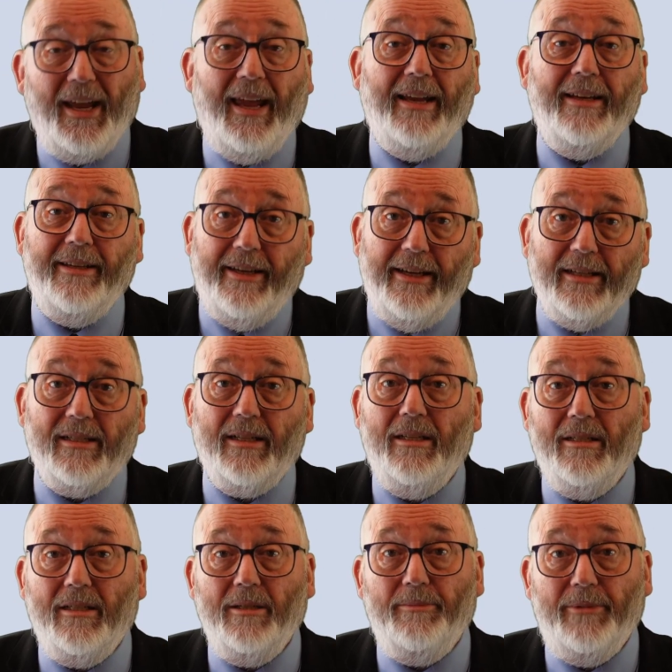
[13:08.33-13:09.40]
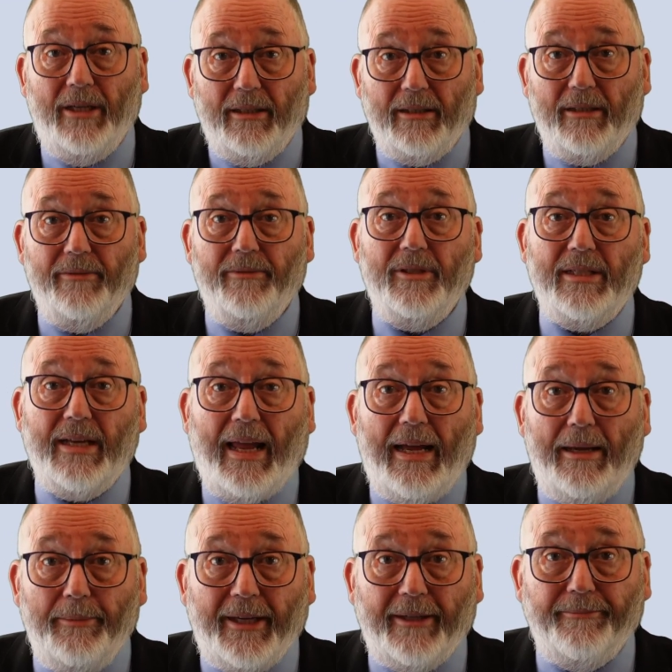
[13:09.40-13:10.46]
and yes, a subjunctive is
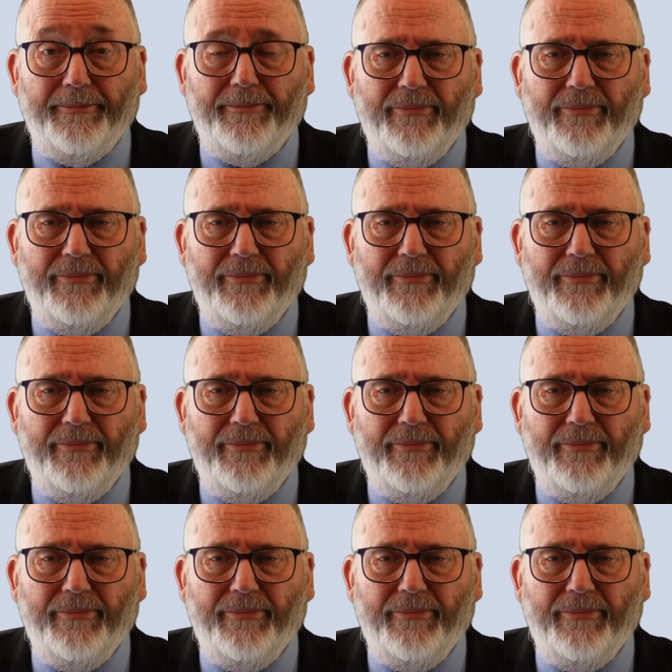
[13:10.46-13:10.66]
coming.